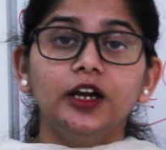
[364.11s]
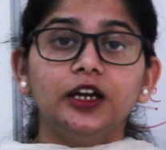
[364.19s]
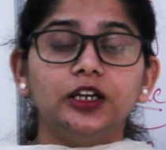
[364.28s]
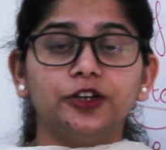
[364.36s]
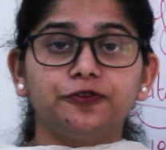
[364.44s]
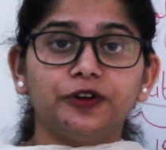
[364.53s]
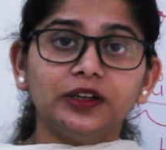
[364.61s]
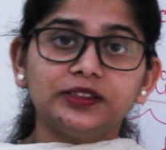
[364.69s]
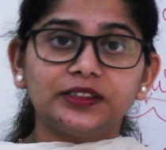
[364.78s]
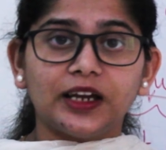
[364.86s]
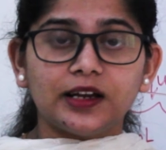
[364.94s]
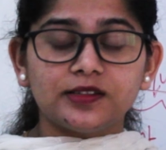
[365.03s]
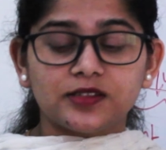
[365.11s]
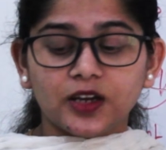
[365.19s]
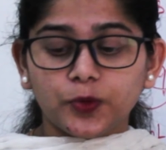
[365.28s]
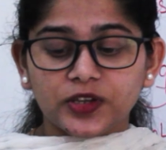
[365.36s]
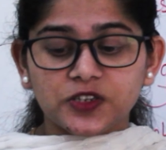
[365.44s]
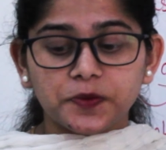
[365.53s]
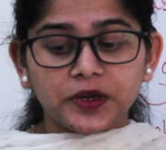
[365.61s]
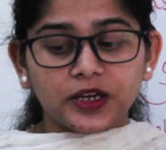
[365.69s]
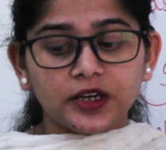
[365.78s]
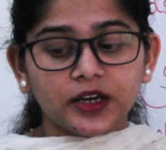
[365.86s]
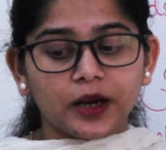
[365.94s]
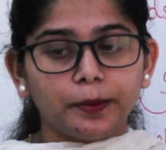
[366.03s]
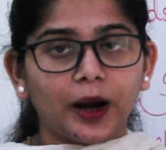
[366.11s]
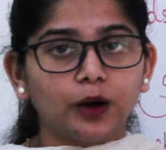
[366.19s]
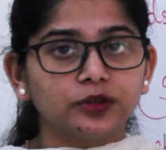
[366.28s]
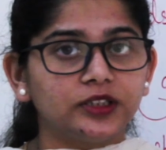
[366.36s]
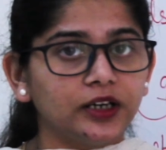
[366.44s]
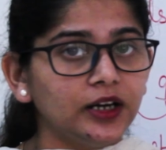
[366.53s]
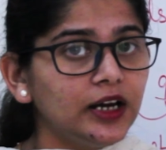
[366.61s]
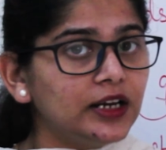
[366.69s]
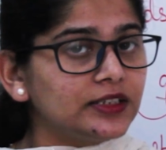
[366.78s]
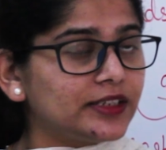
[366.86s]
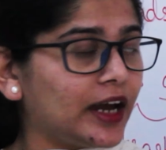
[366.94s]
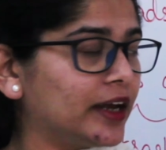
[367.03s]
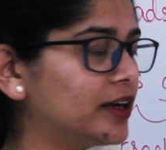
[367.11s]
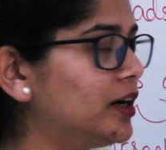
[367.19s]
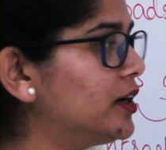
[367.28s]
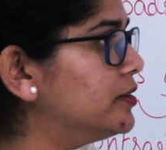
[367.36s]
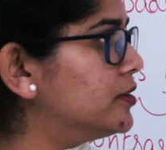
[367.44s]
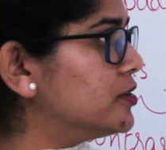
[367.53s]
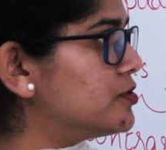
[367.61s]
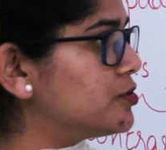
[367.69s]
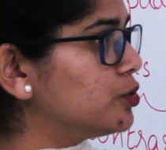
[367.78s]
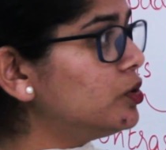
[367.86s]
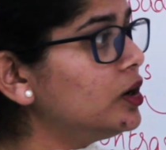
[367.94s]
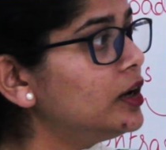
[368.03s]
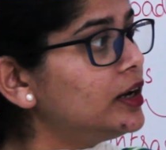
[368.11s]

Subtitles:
In the first stanza, we are speaking about the tiger in the zoo.